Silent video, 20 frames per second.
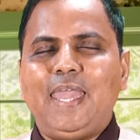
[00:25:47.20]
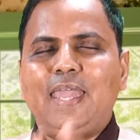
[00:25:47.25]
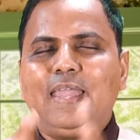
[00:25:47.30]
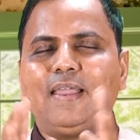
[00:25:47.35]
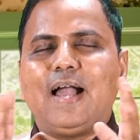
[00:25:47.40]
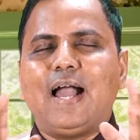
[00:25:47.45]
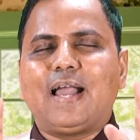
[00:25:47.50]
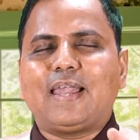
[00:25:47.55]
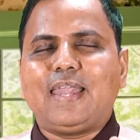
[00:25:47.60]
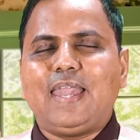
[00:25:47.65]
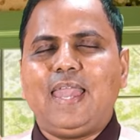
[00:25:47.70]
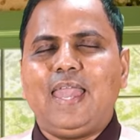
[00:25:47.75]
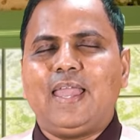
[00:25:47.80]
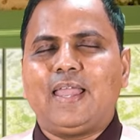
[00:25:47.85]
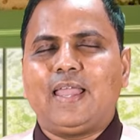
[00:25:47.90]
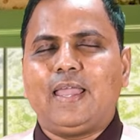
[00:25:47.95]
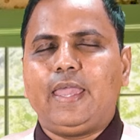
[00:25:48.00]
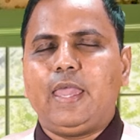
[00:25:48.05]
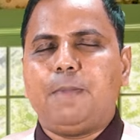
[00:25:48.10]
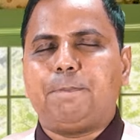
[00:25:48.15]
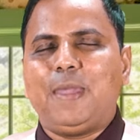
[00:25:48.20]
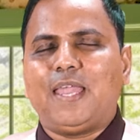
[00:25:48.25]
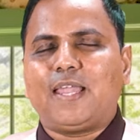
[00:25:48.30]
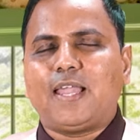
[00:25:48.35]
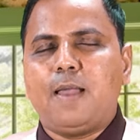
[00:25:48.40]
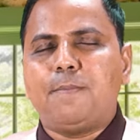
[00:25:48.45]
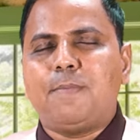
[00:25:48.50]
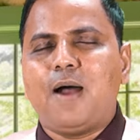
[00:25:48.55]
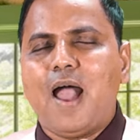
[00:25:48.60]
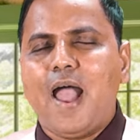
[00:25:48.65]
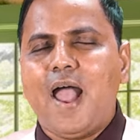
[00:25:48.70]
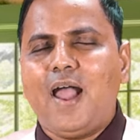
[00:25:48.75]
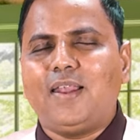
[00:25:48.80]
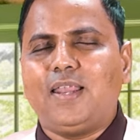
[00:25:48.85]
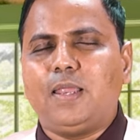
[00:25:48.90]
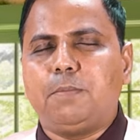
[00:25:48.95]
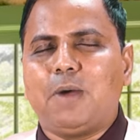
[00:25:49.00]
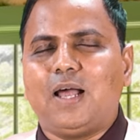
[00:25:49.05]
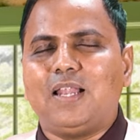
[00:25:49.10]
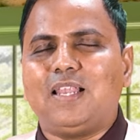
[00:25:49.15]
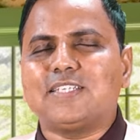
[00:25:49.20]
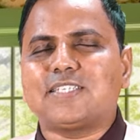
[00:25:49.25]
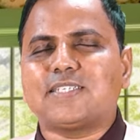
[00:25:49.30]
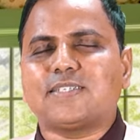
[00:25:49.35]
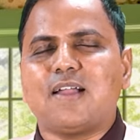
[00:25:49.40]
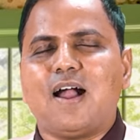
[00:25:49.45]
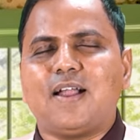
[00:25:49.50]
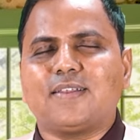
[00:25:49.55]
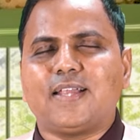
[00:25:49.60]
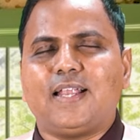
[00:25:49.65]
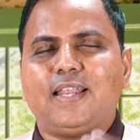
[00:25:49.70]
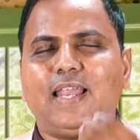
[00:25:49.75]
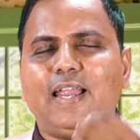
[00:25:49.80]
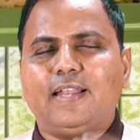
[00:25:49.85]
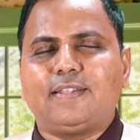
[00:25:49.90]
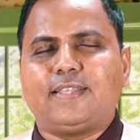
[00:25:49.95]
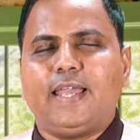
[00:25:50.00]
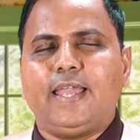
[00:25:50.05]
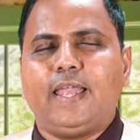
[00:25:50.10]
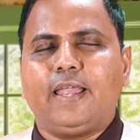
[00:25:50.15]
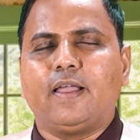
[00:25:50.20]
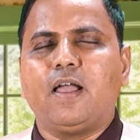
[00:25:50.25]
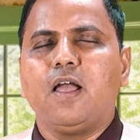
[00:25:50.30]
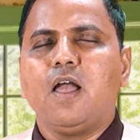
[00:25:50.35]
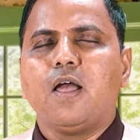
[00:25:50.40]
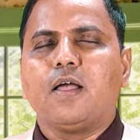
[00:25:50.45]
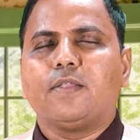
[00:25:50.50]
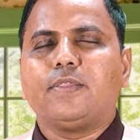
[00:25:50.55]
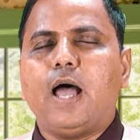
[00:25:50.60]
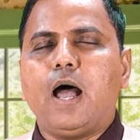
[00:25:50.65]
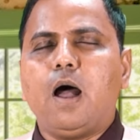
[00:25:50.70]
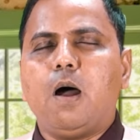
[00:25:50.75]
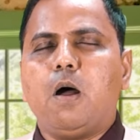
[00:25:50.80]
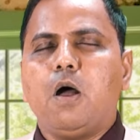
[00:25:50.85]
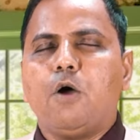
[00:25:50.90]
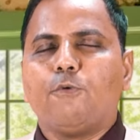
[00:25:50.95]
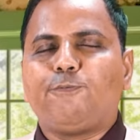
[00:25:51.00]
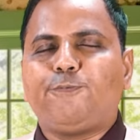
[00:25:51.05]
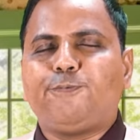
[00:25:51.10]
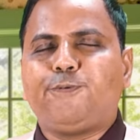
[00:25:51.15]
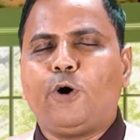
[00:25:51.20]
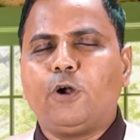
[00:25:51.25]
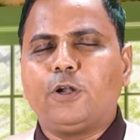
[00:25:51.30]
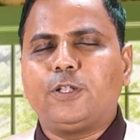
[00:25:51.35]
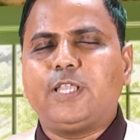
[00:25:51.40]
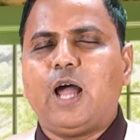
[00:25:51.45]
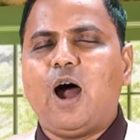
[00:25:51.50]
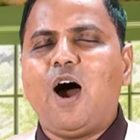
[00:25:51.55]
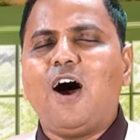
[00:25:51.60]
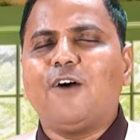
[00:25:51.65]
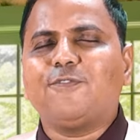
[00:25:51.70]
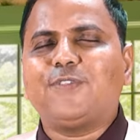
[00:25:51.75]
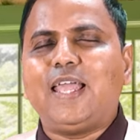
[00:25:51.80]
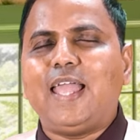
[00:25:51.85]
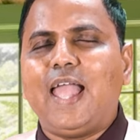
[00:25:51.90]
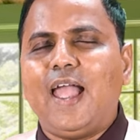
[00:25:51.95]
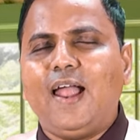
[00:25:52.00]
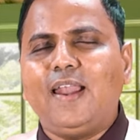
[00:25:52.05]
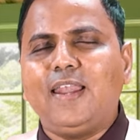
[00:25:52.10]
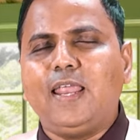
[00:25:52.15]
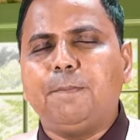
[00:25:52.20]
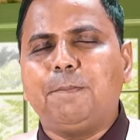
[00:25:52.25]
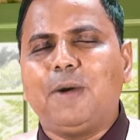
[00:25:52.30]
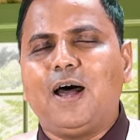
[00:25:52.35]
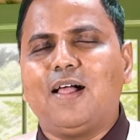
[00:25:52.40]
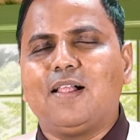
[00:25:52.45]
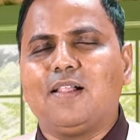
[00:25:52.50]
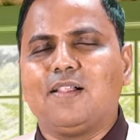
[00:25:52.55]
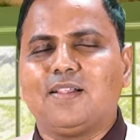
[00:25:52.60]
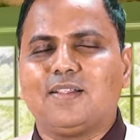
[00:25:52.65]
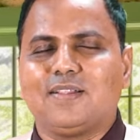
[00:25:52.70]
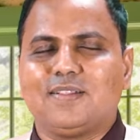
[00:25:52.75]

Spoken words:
Being a king, he became an animal. He started eating the food of the animal.